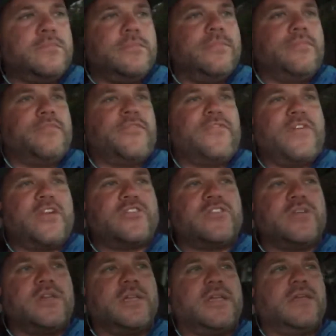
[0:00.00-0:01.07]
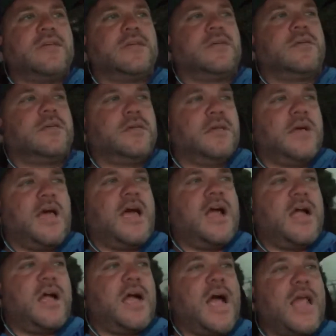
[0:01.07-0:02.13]
professionally,
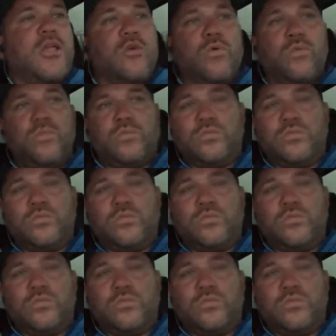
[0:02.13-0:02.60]
how you,